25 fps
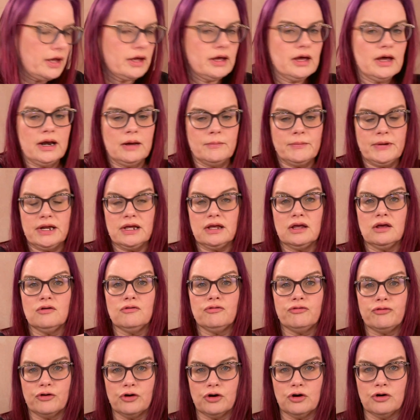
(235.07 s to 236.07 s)
and I'm going to
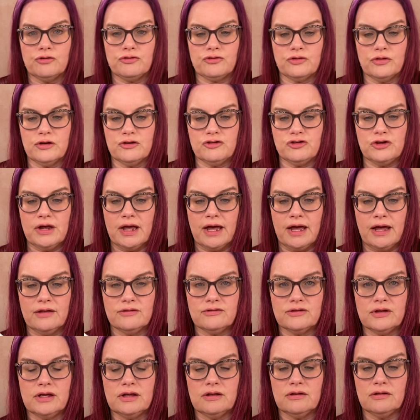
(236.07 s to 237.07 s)
give her, so that she
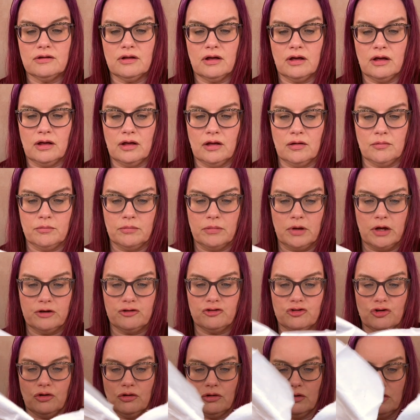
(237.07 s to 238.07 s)
has it, a
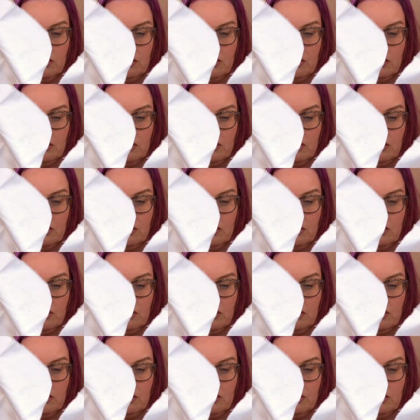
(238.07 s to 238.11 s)
chunk